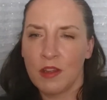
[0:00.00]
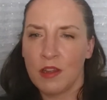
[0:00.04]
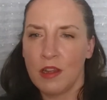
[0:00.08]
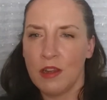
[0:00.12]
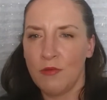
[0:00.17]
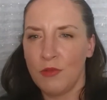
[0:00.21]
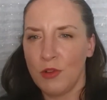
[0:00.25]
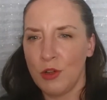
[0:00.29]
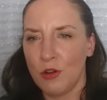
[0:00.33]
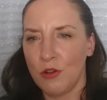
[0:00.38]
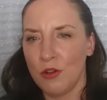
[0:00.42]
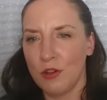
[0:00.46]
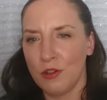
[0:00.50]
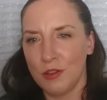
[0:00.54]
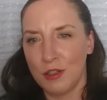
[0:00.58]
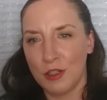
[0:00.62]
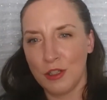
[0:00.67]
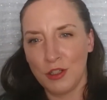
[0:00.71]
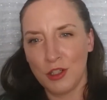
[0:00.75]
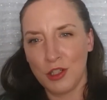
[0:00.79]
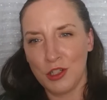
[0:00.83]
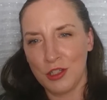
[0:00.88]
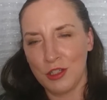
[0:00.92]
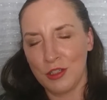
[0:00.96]
if you're
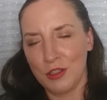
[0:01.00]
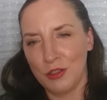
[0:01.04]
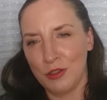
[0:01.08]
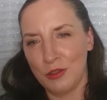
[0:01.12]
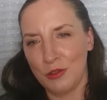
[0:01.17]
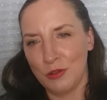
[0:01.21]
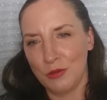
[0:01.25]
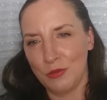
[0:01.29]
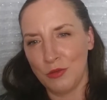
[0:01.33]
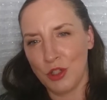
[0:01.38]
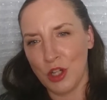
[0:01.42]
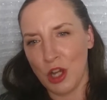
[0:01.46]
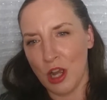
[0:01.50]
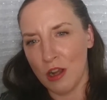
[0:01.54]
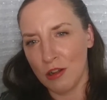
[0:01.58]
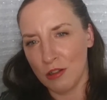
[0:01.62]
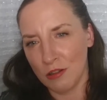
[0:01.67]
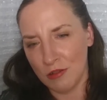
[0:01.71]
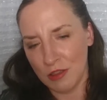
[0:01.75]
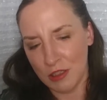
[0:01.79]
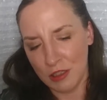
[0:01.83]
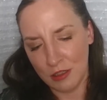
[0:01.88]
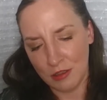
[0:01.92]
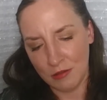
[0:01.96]
allergic to
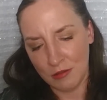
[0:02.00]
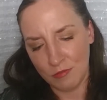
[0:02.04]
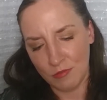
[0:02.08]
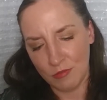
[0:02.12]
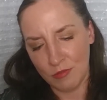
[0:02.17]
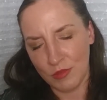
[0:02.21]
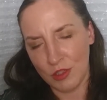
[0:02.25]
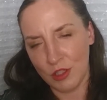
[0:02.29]
chocolate,